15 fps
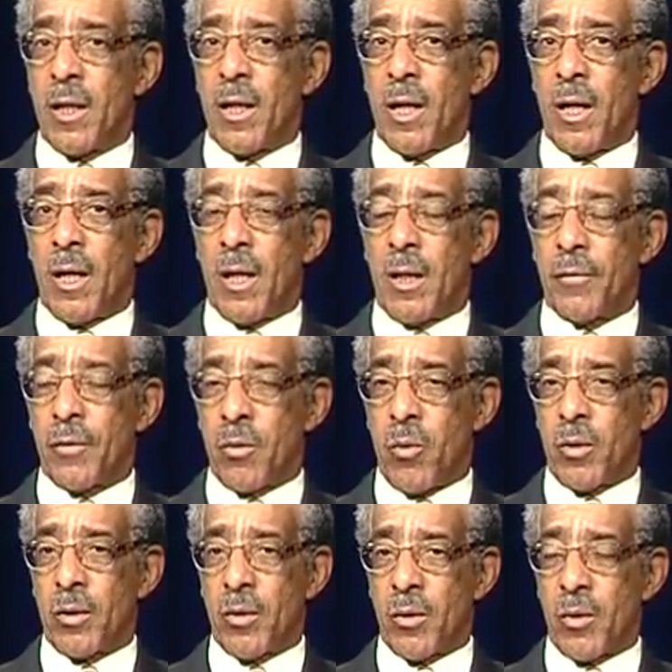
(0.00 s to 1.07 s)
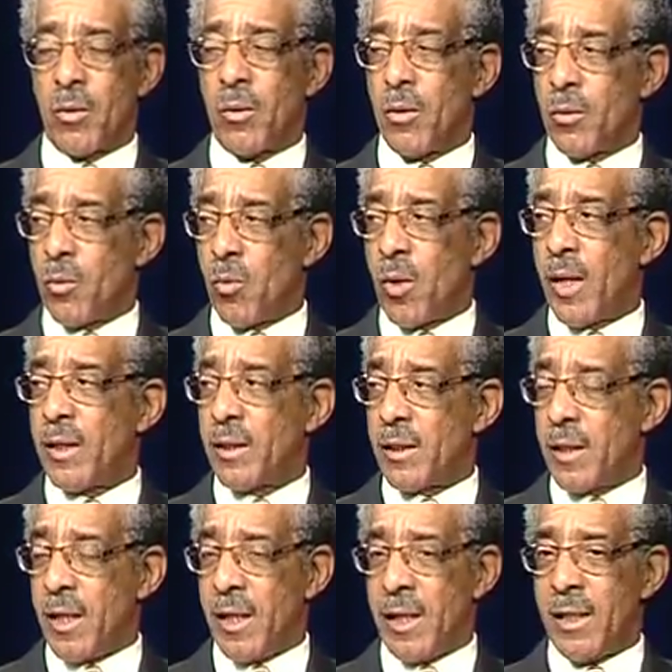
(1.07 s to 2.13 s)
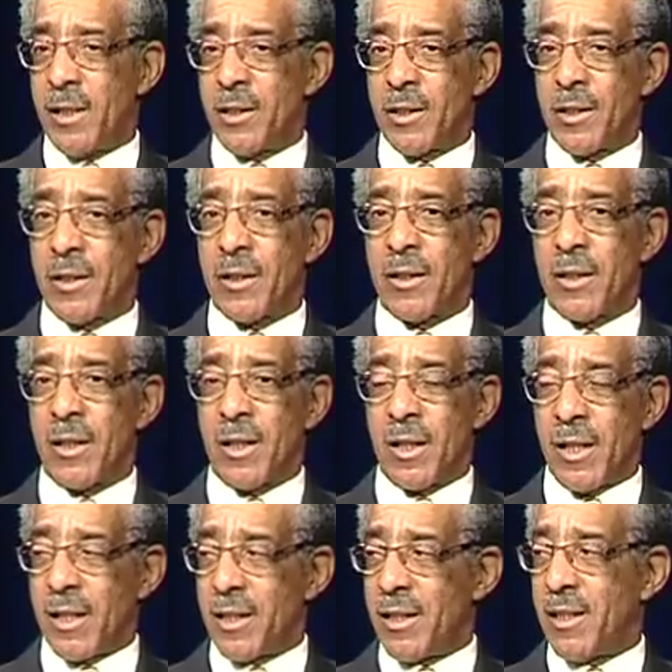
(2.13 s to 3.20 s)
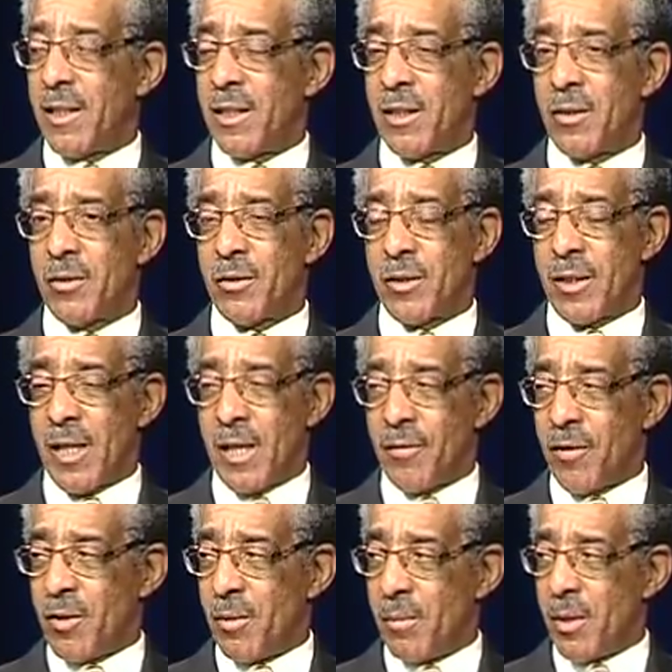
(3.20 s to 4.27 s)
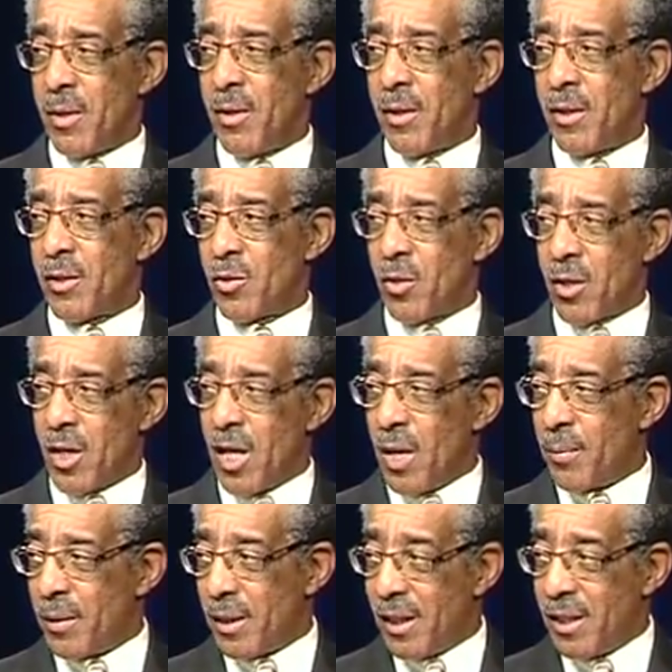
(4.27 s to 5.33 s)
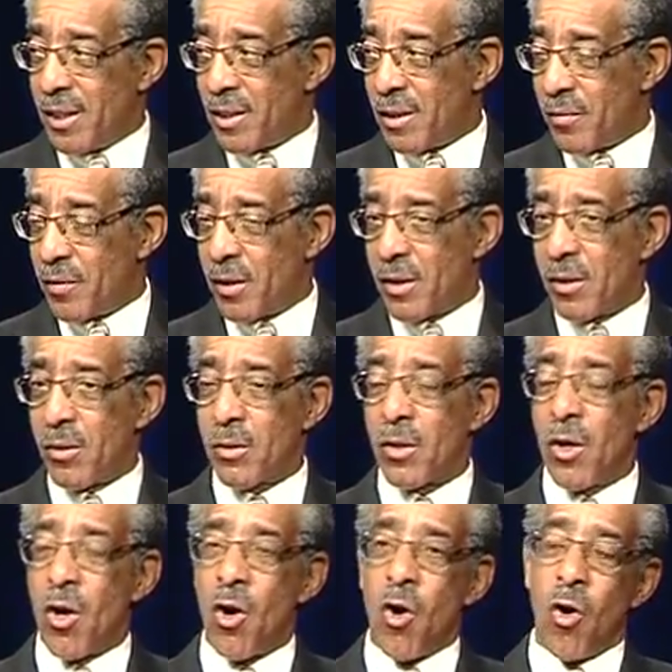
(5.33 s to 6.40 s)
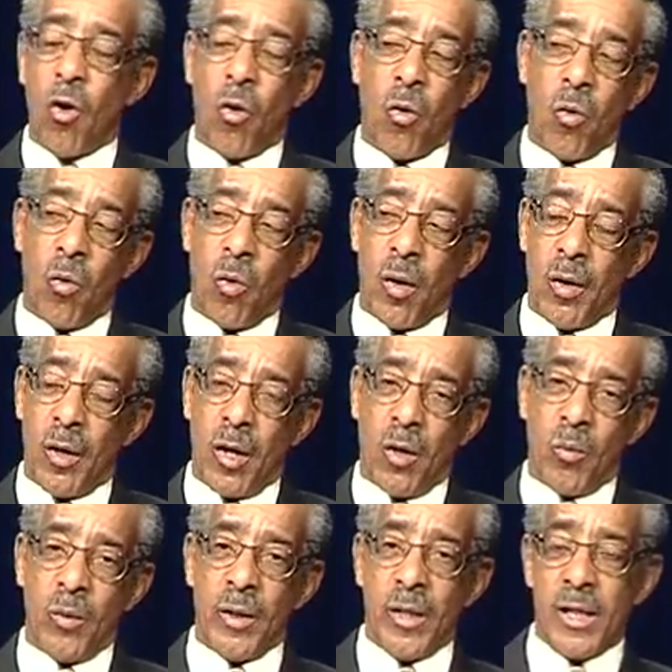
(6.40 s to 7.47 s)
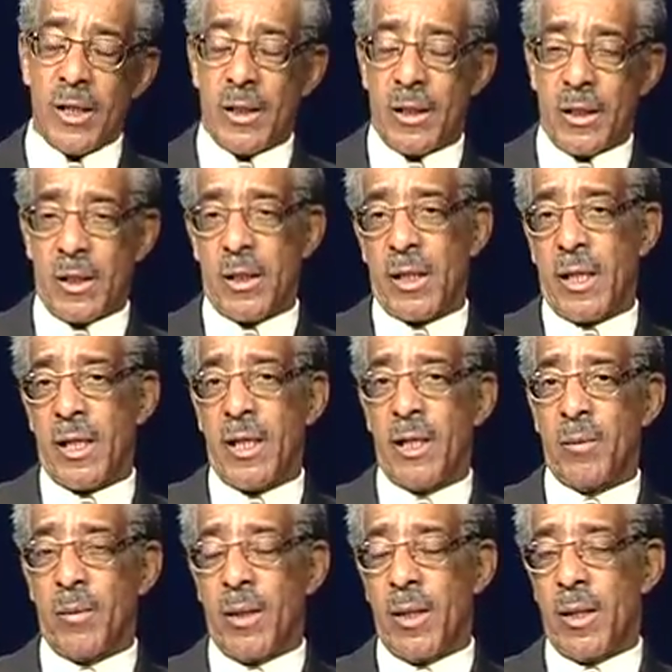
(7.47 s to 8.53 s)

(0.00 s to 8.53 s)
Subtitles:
of quote unquote whites, Asians, Latinos, and African Americans, or a combination of those? Or are we getting the same